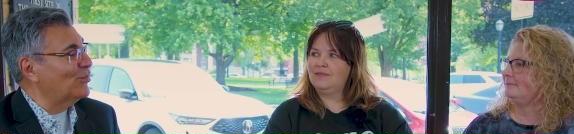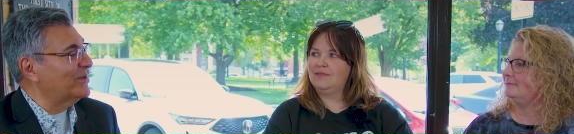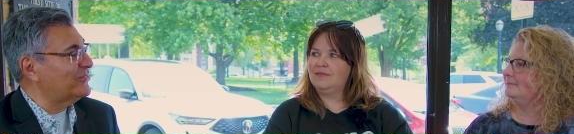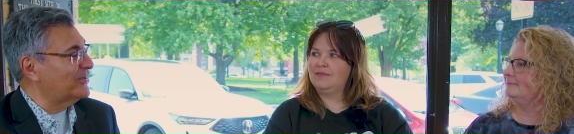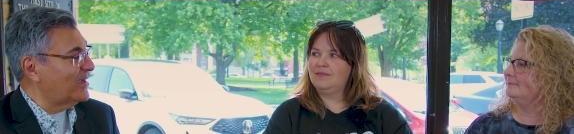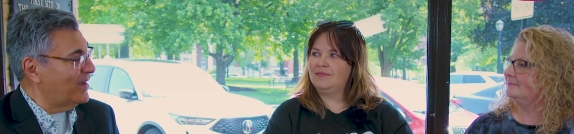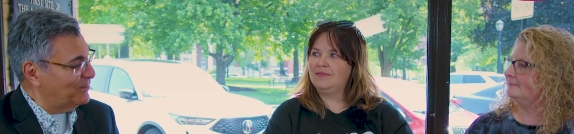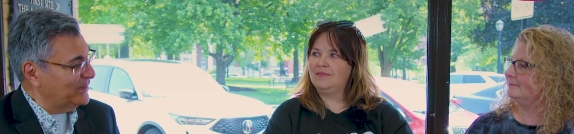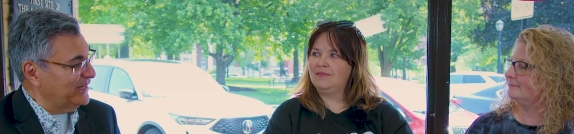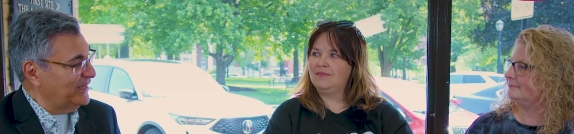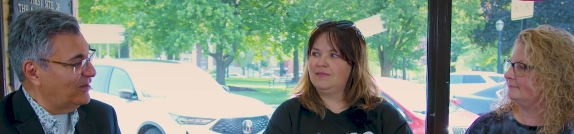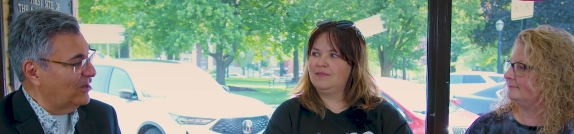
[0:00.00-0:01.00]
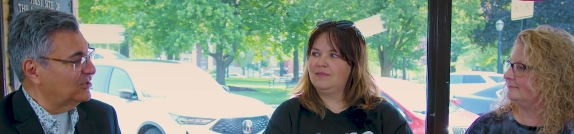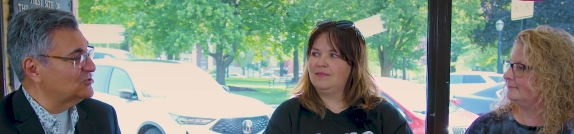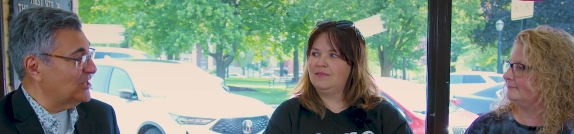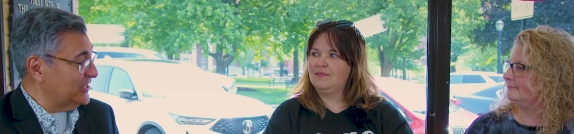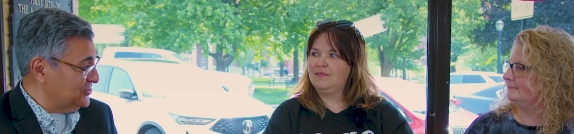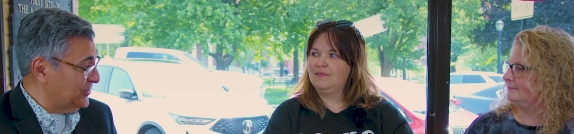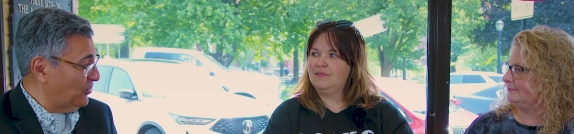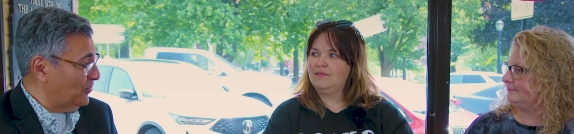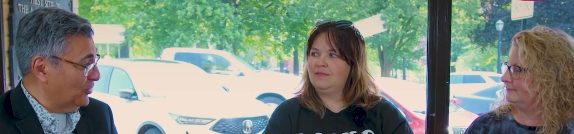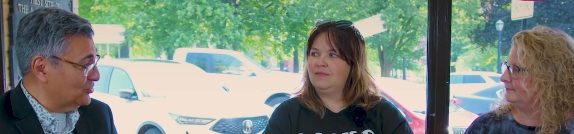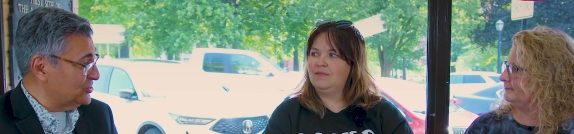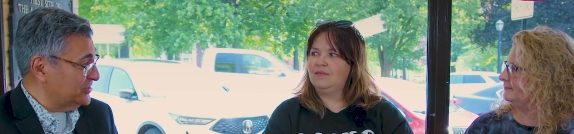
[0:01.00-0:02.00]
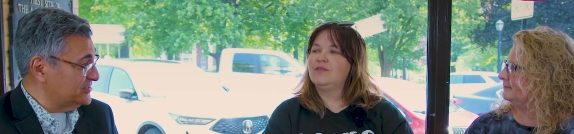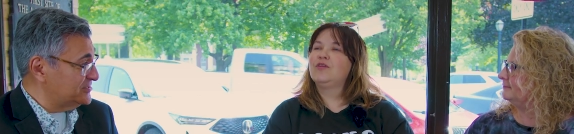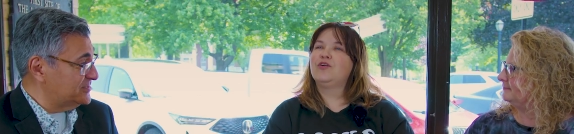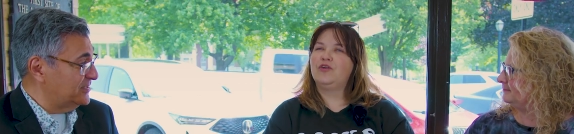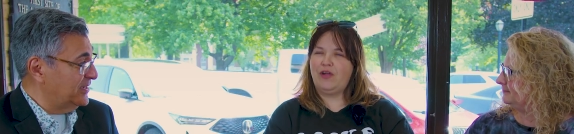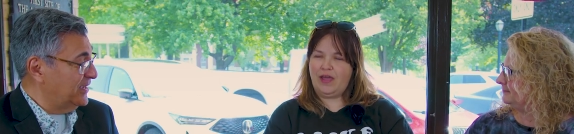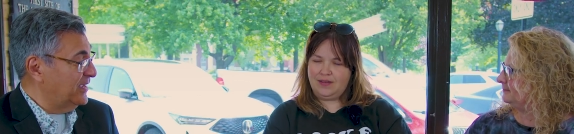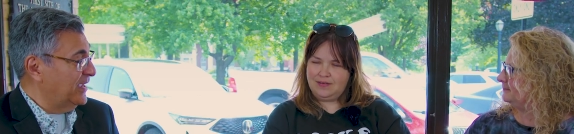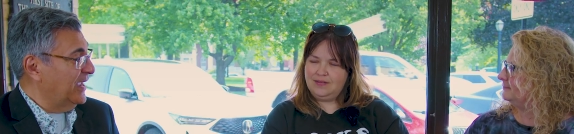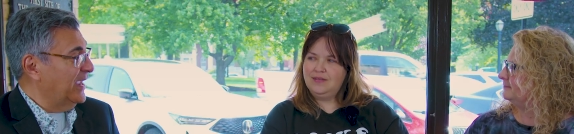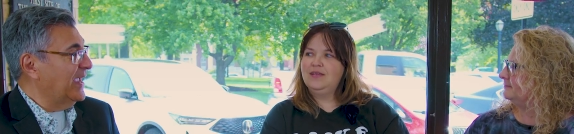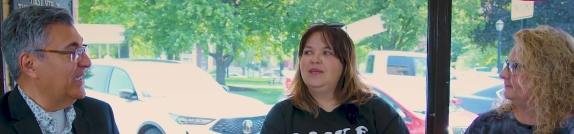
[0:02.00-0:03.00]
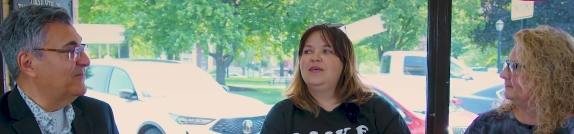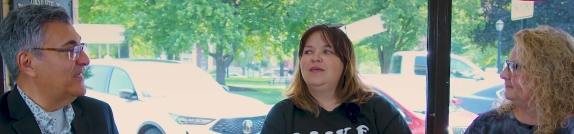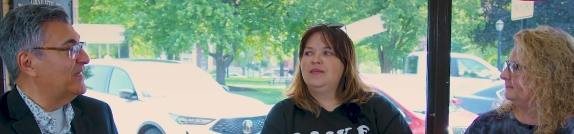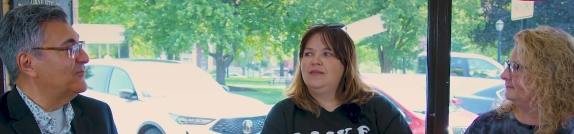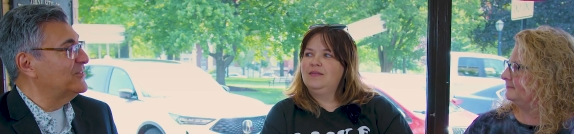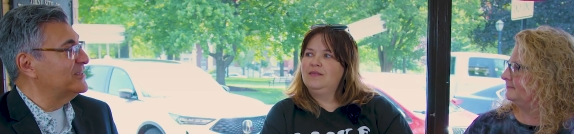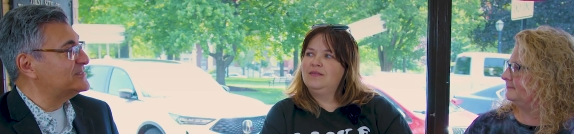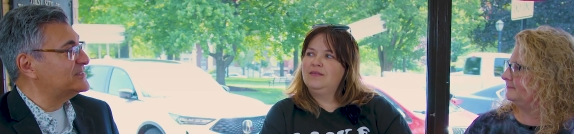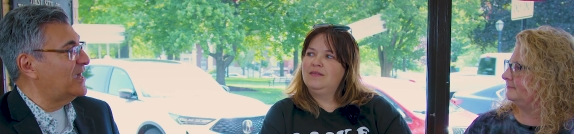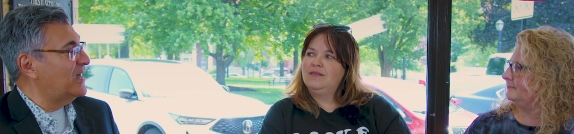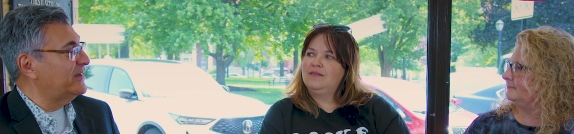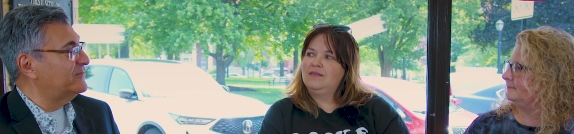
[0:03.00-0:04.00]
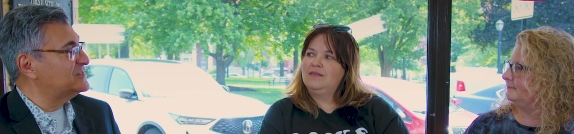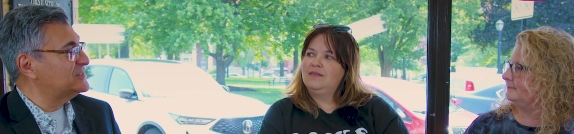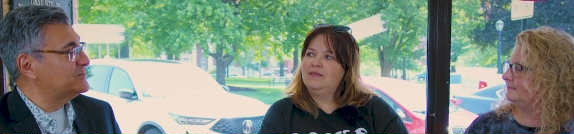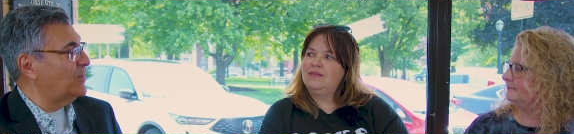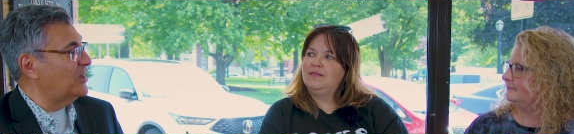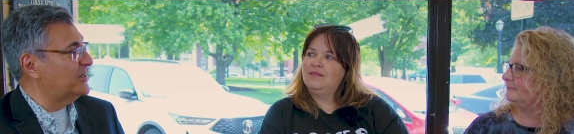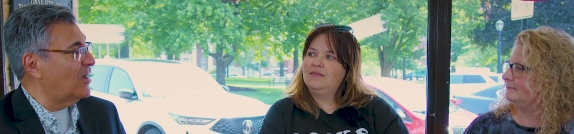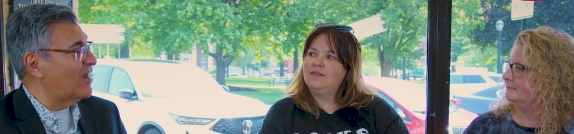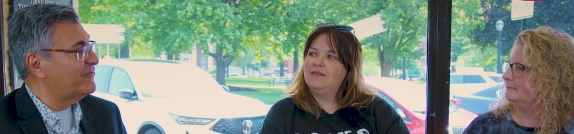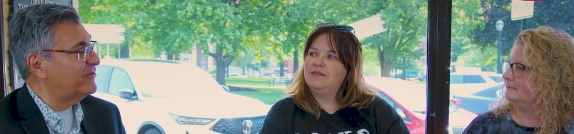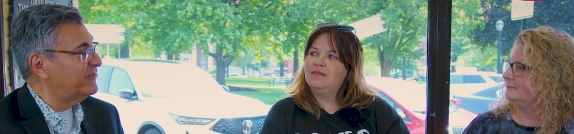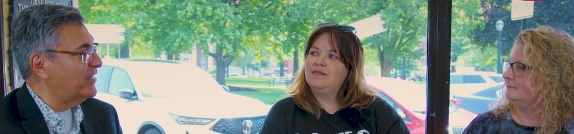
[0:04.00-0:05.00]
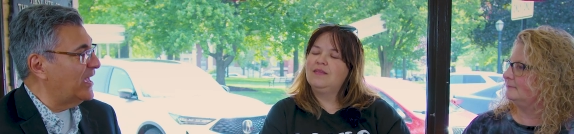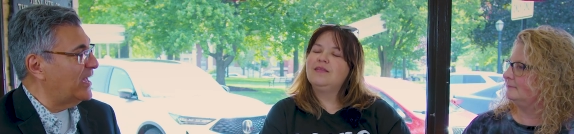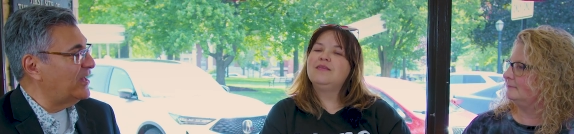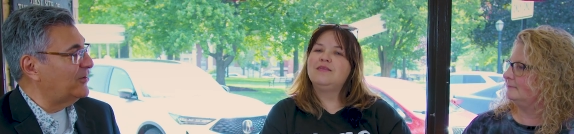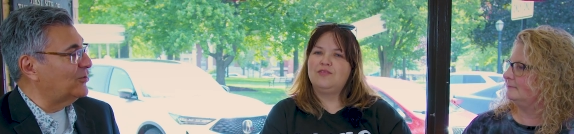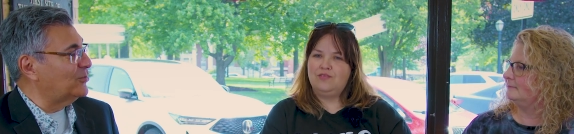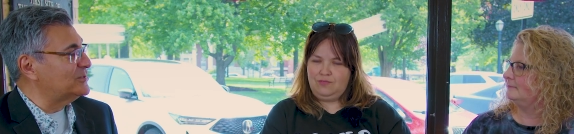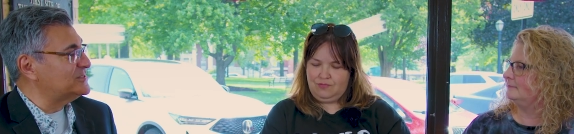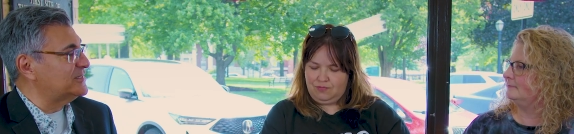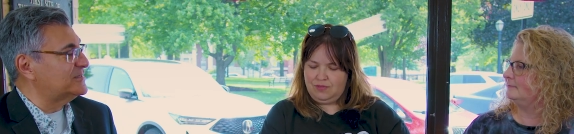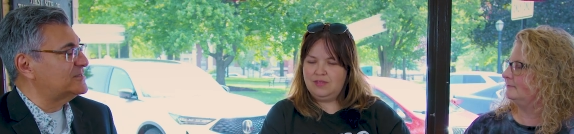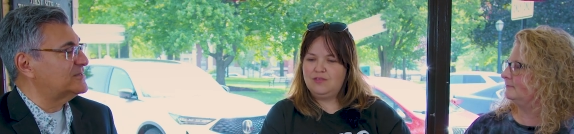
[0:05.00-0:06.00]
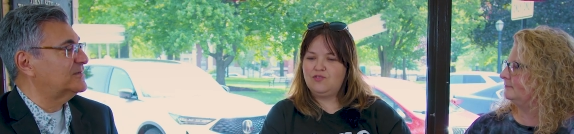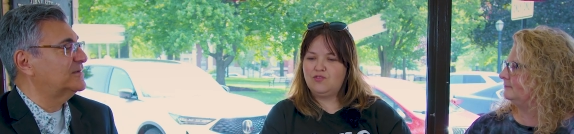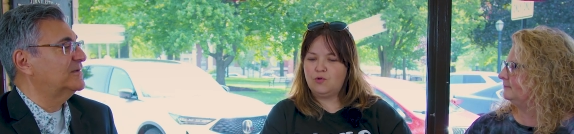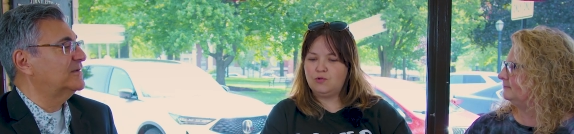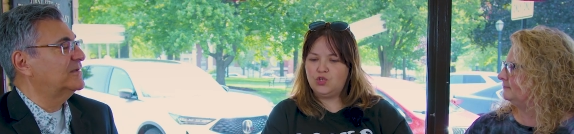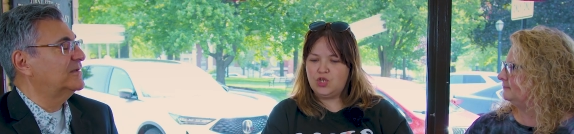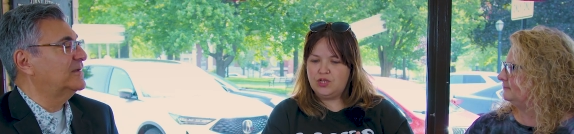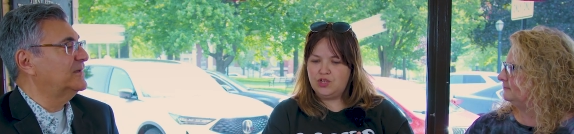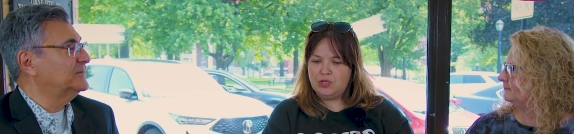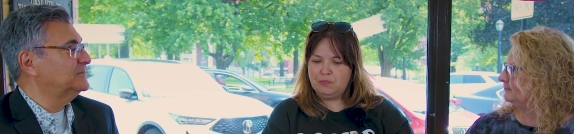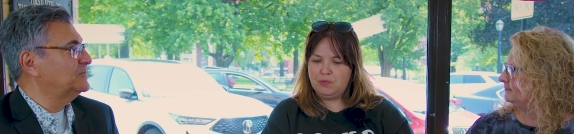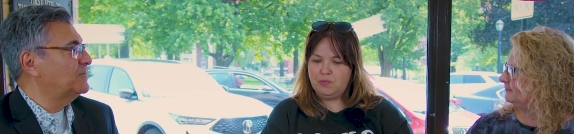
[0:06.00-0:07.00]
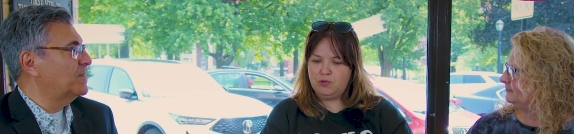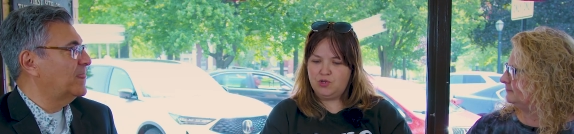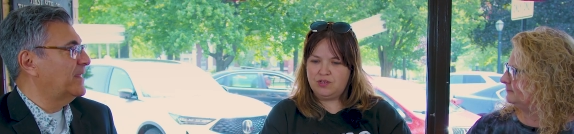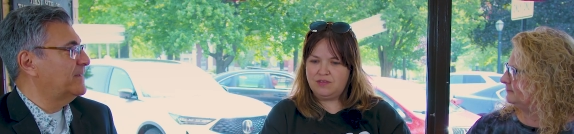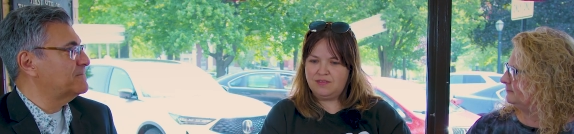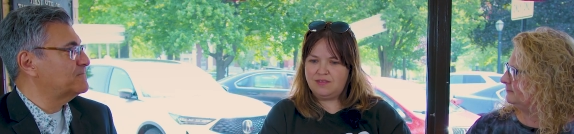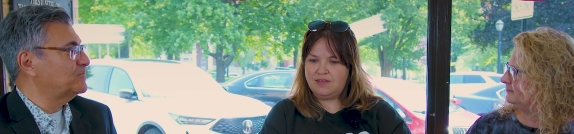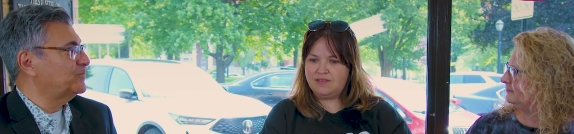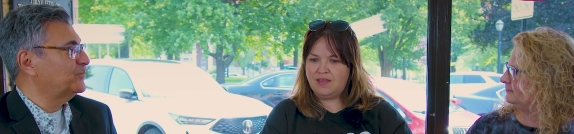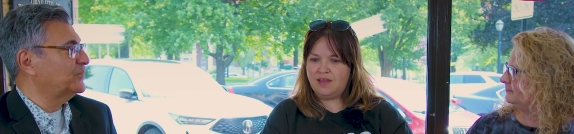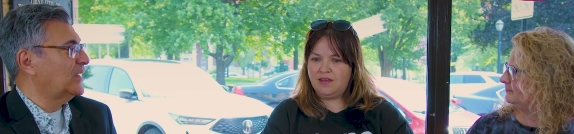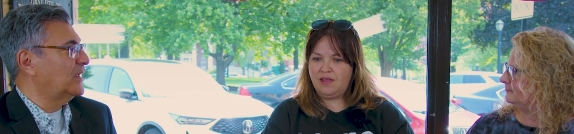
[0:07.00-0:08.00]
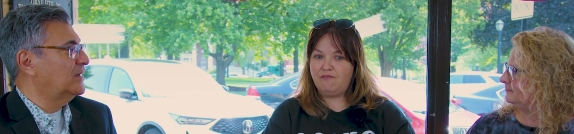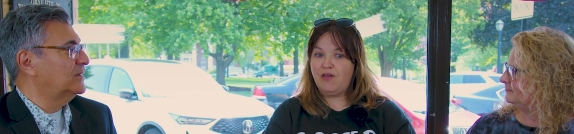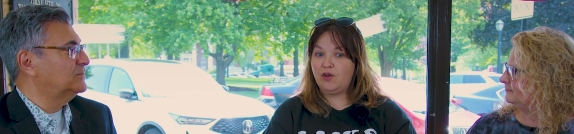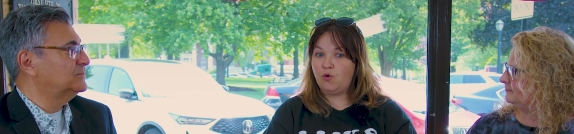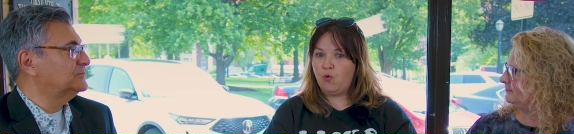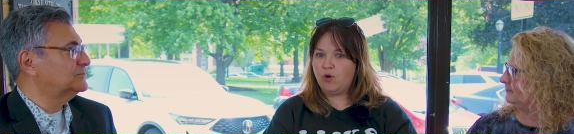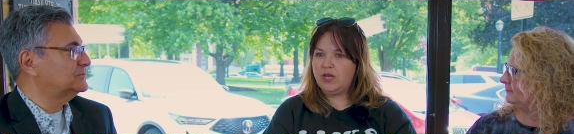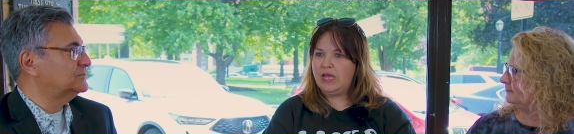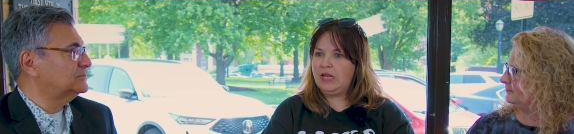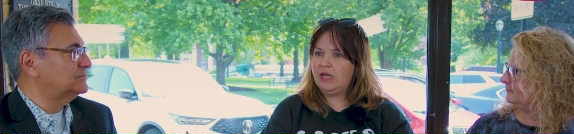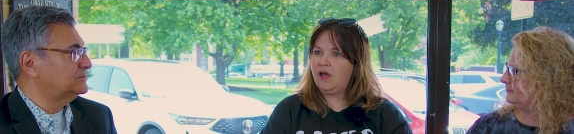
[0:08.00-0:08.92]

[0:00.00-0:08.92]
Speaker 1: with a company called JG Promotions. Correct. And then this kind of spawned off of that, or was it?
Speaker 2: So JG Promotions is an event coordinating